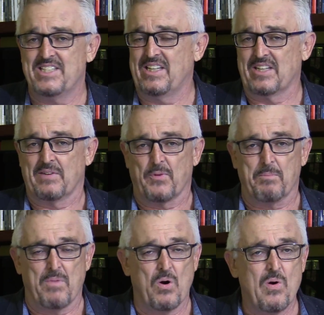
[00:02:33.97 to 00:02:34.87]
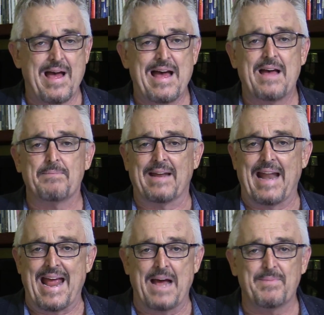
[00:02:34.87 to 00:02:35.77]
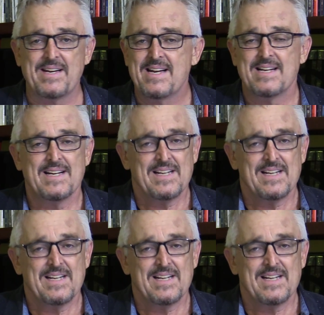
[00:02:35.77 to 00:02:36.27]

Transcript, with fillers: He said, for Moab and Ammon,